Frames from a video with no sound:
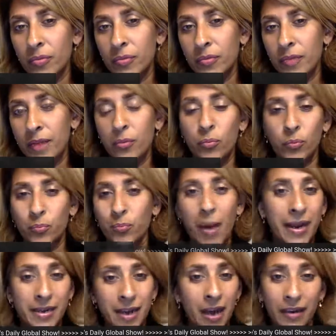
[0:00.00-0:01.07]
they
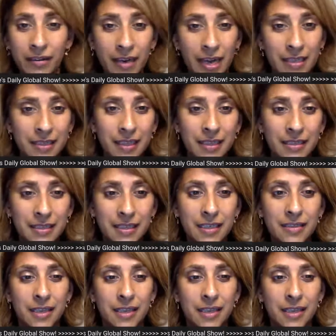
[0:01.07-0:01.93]
might not have gotten that sick.